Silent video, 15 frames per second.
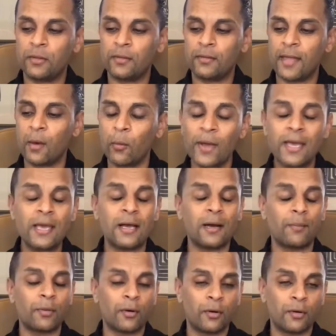that waking
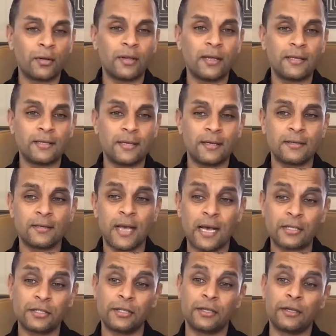up early is
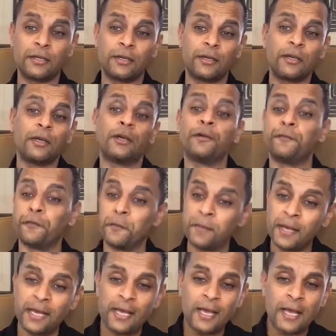actually good for
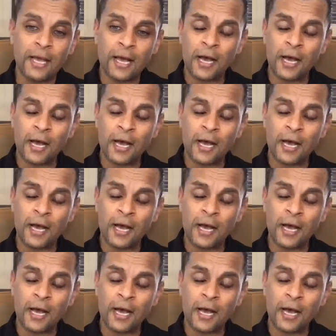me.